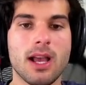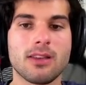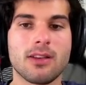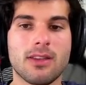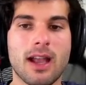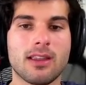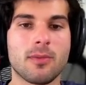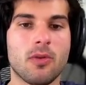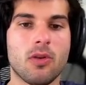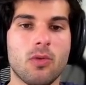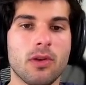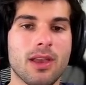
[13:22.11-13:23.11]

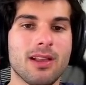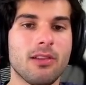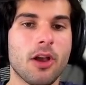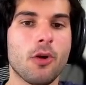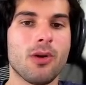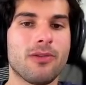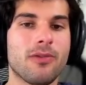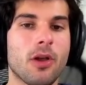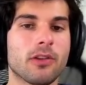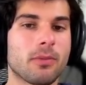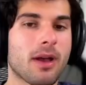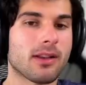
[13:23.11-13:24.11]
detectable with a low
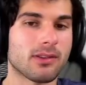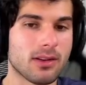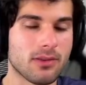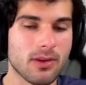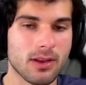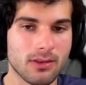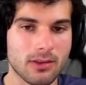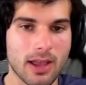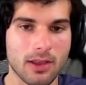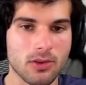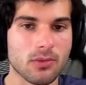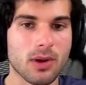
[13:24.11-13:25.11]
false positive
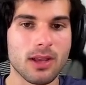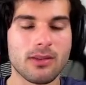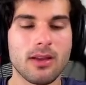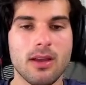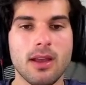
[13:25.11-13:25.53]
detection rate.